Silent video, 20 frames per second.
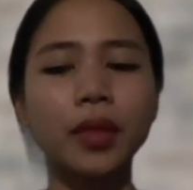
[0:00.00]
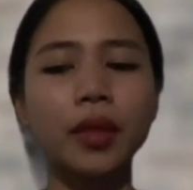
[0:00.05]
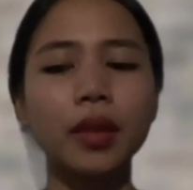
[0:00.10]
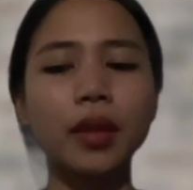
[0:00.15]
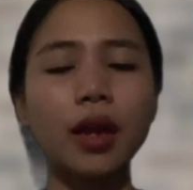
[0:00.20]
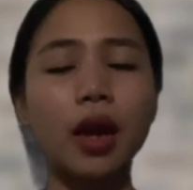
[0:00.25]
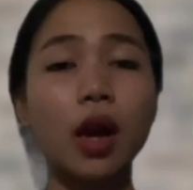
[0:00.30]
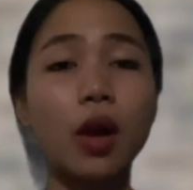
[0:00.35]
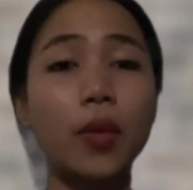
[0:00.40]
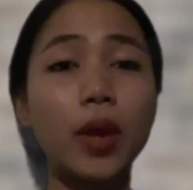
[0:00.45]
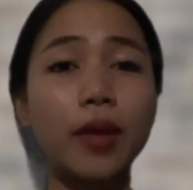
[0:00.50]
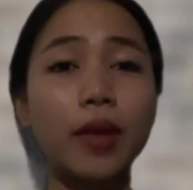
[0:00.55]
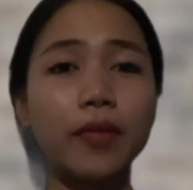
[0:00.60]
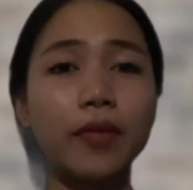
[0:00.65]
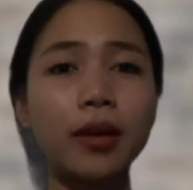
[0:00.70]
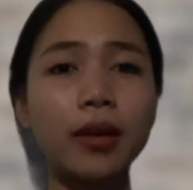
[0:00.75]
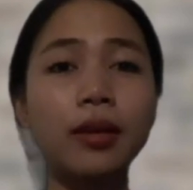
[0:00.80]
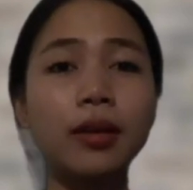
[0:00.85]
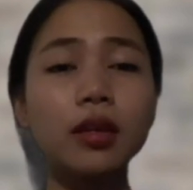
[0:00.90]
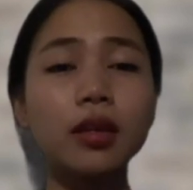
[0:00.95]

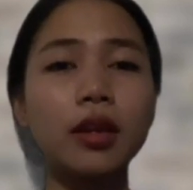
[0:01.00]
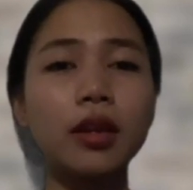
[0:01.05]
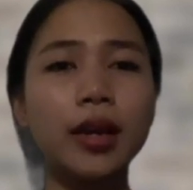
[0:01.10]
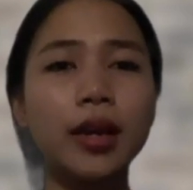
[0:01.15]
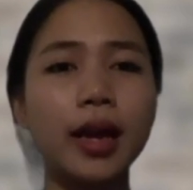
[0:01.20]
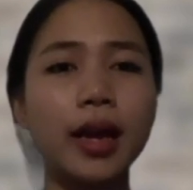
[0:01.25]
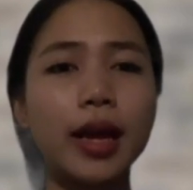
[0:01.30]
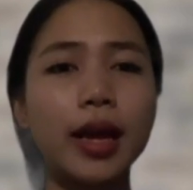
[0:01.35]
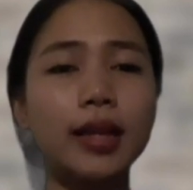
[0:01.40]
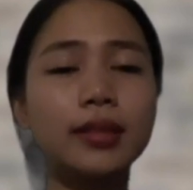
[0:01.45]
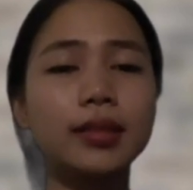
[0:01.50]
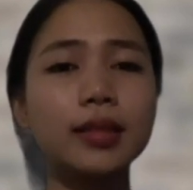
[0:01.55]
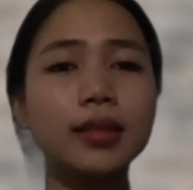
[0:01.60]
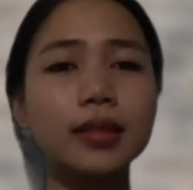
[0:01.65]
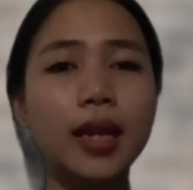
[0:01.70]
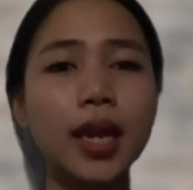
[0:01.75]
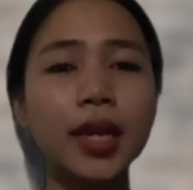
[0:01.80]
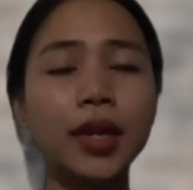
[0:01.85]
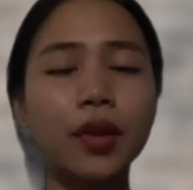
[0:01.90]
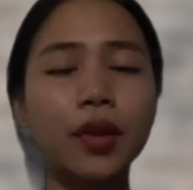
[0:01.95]
However, as a
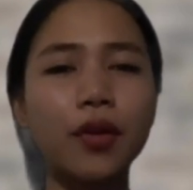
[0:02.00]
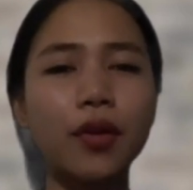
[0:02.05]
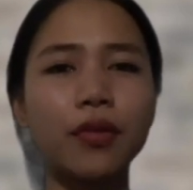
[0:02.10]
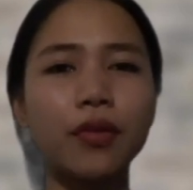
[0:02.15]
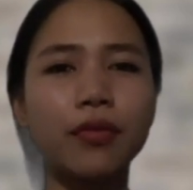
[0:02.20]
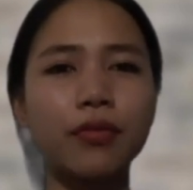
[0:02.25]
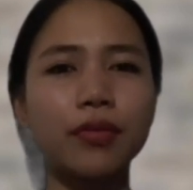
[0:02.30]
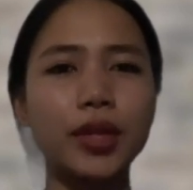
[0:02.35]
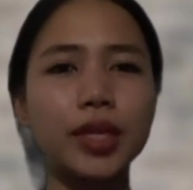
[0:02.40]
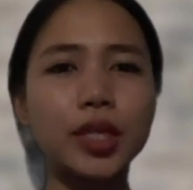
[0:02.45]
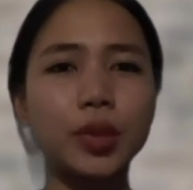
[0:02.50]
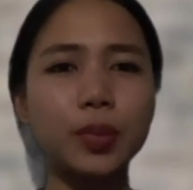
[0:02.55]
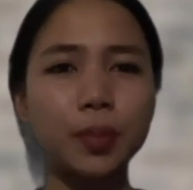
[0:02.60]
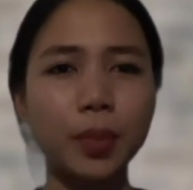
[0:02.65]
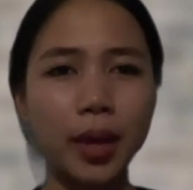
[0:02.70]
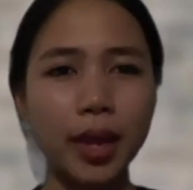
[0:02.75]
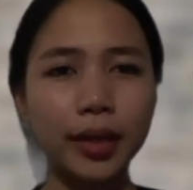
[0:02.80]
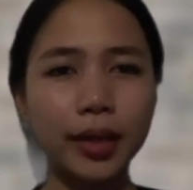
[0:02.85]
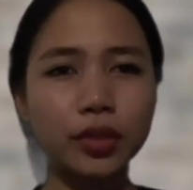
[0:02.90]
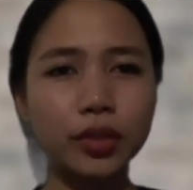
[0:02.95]
sign of
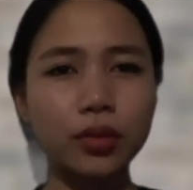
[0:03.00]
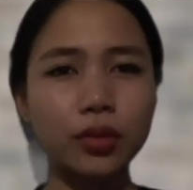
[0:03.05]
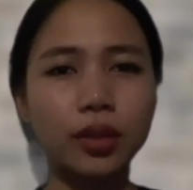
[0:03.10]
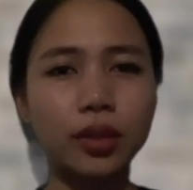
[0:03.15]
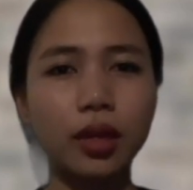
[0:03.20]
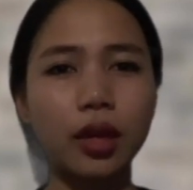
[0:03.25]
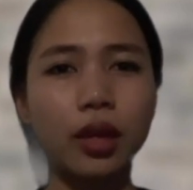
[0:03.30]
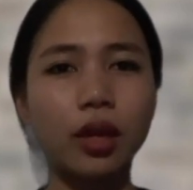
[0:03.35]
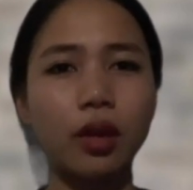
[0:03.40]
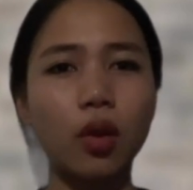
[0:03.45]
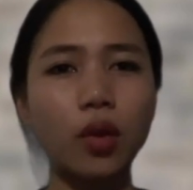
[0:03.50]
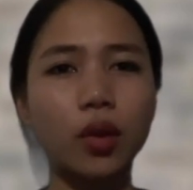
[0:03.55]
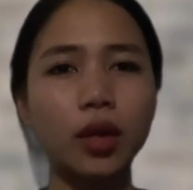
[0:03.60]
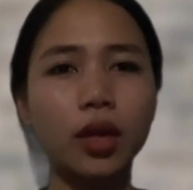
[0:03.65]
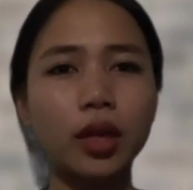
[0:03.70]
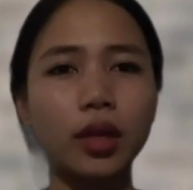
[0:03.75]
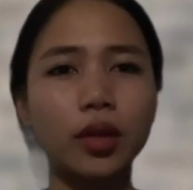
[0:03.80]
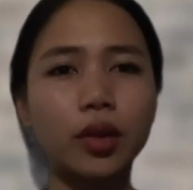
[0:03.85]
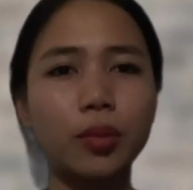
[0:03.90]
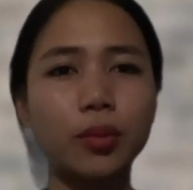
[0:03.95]
respect to the
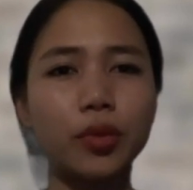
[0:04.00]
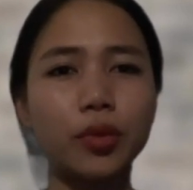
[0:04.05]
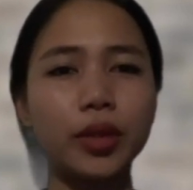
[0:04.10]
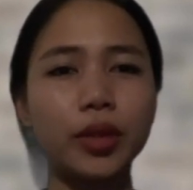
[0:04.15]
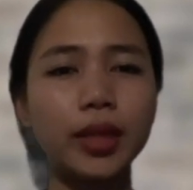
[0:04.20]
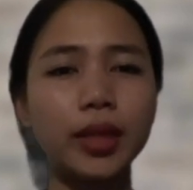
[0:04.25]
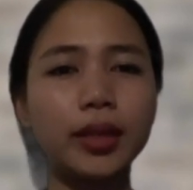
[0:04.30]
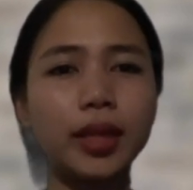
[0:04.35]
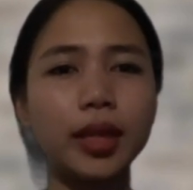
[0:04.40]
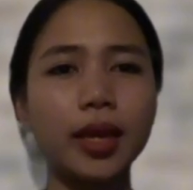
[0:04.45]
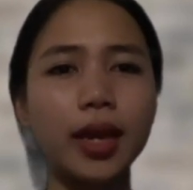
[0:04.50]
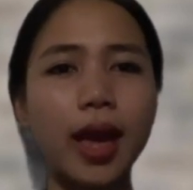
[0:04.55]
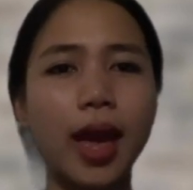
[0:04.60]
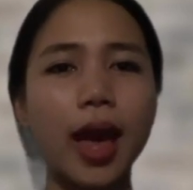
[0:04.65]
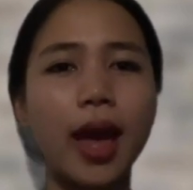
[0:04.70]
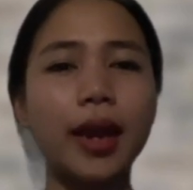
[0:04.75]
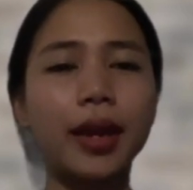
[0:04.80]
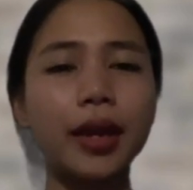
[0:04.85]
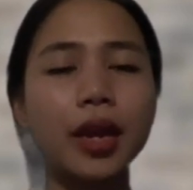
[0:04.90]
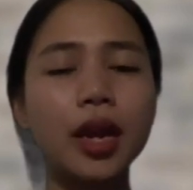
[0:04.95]
local community
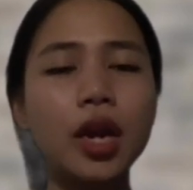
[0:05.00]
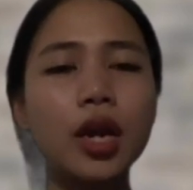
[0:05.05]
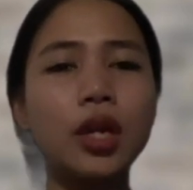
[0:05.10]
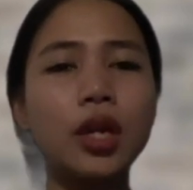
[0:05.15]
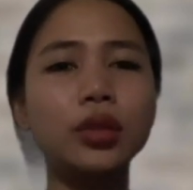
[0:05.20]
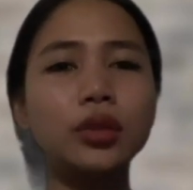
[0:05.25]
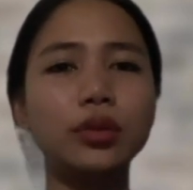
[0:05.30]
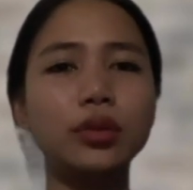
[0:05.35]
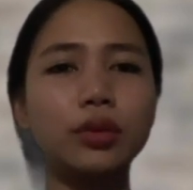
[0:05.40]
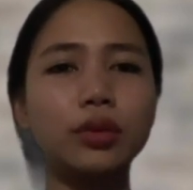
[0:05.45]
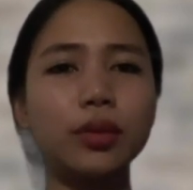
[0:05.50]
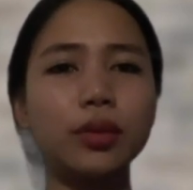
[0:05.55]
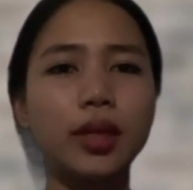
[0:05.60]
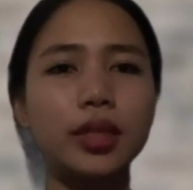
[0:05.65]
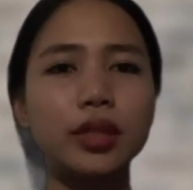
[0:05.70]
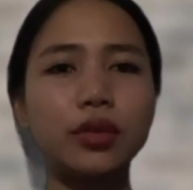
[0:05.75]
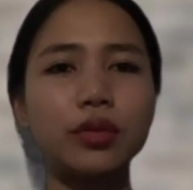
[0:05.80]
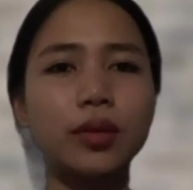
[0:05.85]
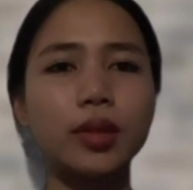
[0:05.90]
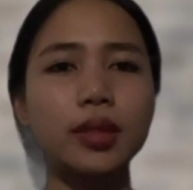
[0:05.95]
and to
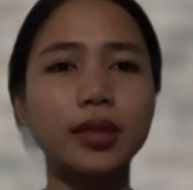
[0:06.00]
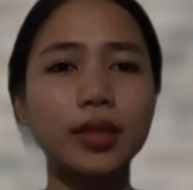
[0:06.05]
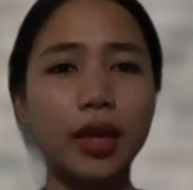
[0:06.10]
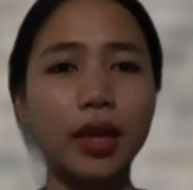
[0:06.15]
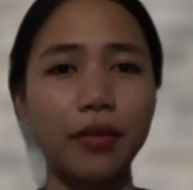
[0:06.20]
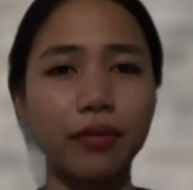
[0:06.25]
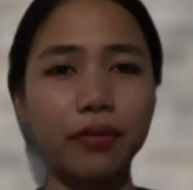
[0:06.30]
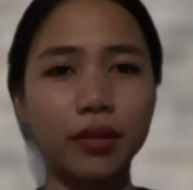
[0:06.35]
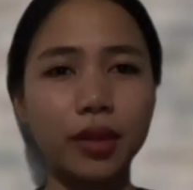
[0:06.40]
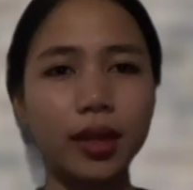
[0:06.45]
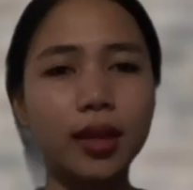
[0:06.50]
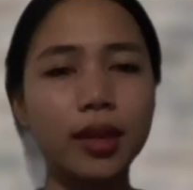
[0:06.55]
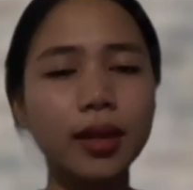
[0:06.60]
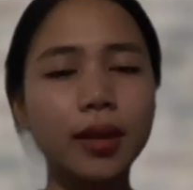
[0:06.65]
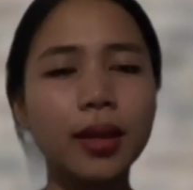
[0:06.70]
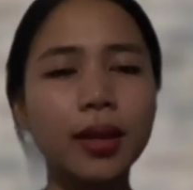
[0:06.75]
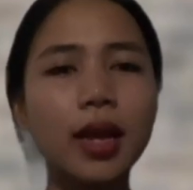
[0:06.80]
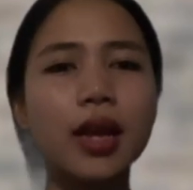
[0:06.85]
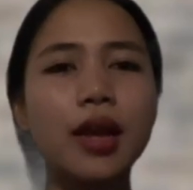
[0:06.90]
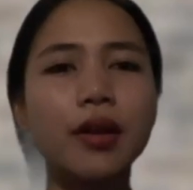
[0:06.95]
ensure safety,
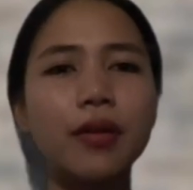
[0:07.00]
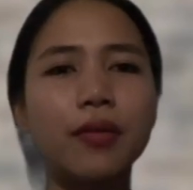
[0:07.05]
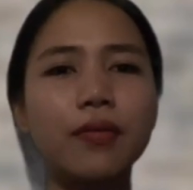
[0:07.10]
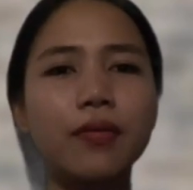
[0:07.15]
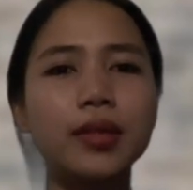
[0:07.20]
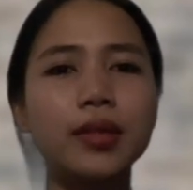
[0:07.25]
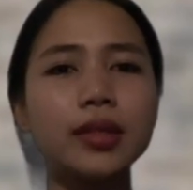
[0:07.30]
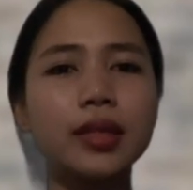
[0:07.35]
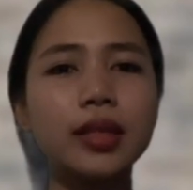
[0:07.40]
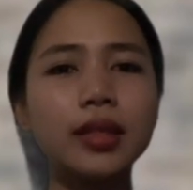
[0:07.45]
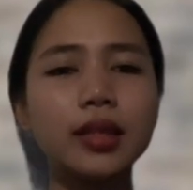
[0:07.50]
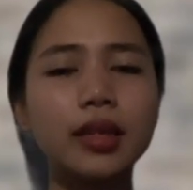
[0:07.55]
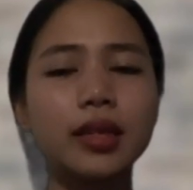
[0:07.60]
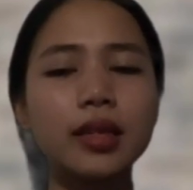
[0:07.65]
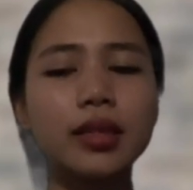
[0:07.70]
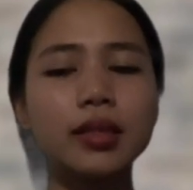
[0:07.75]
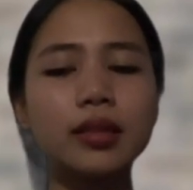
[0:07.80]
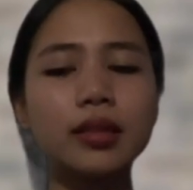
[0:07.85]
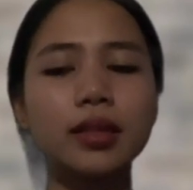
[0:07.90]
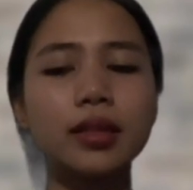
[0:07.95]

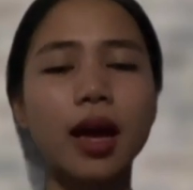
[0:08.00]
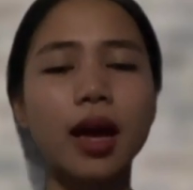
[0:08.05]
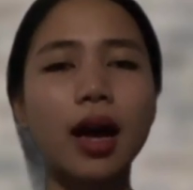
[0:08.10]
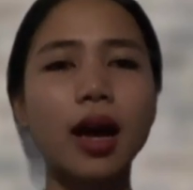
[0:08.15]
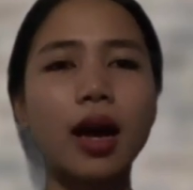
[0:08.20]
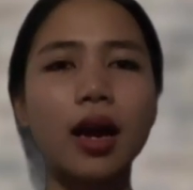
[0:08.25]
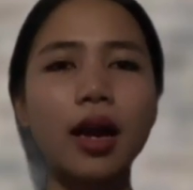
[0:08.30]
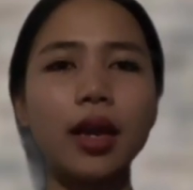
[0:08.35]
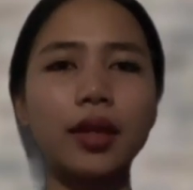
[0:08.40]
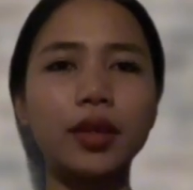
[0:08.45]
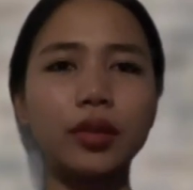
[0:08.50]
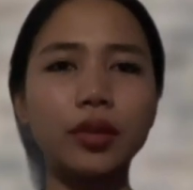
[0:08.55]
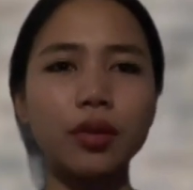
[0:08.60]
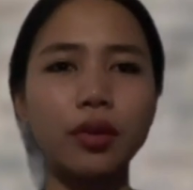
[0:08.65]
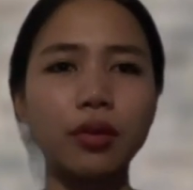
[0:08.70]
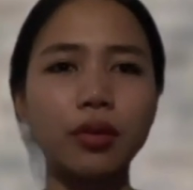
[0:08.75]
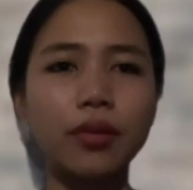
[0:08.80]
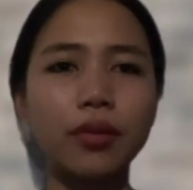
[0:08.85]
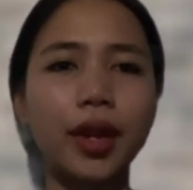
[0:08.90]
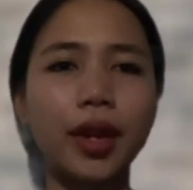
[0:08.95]
visitors are
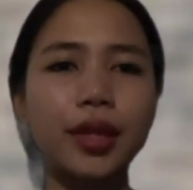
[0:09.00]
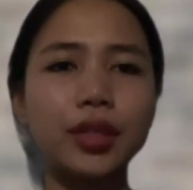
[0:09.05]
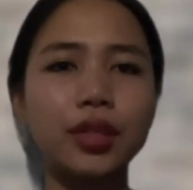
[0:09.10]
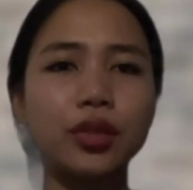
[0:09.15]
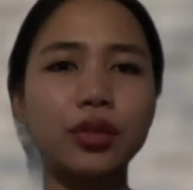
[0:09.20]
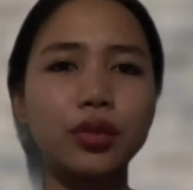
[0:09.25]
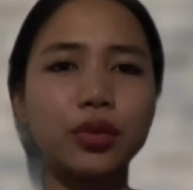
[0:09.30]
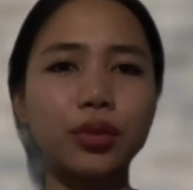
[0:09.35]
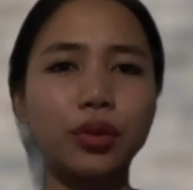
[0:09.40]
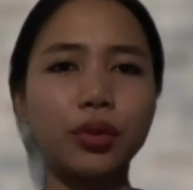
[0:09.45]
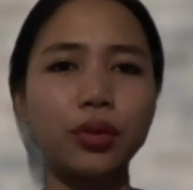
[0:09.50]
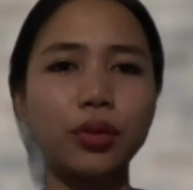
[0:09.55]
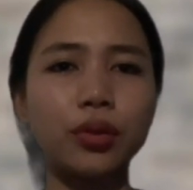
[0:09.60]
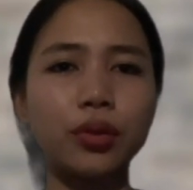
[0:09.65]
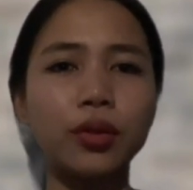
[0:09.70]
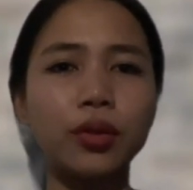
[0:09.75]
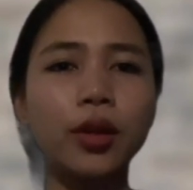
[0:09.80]
encouraged to